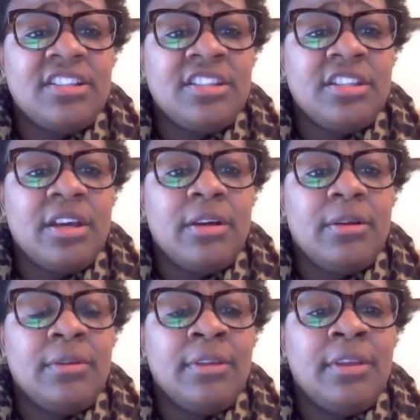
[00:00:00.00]

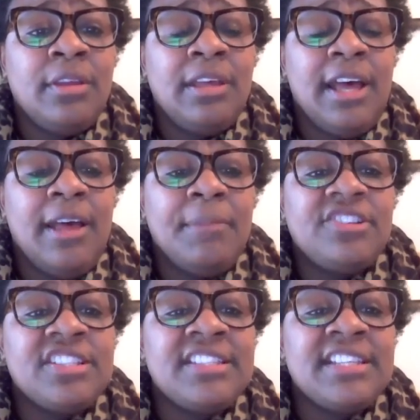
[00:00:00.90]
So
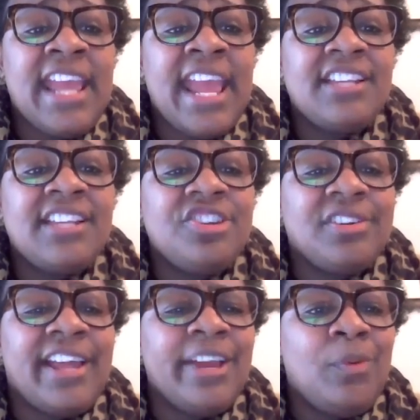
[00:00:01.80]
just in case
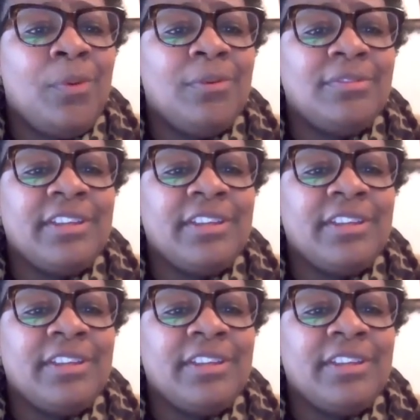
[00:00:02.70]
you're like, well,